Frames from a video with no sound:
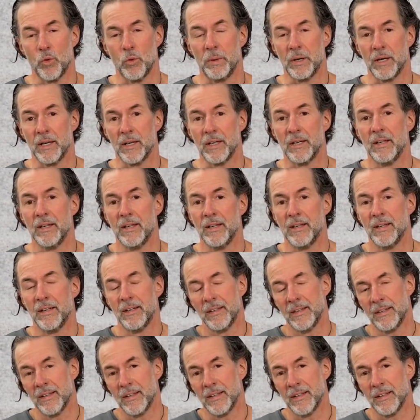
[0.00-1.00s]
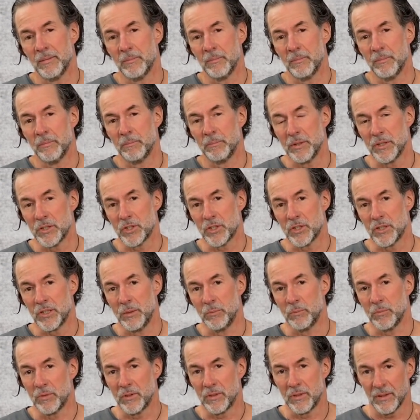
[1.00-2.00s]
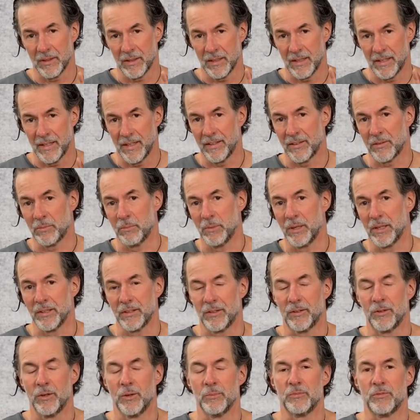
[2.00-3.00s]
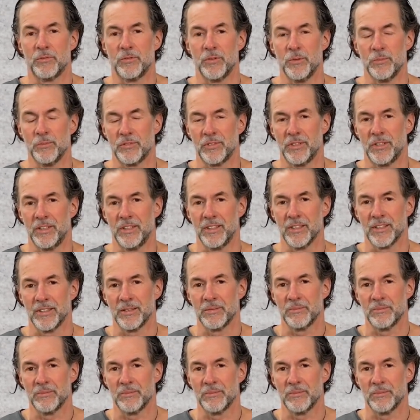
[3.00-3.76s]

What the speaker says: Paroedura Masobe, definitely one of my top 5 animals.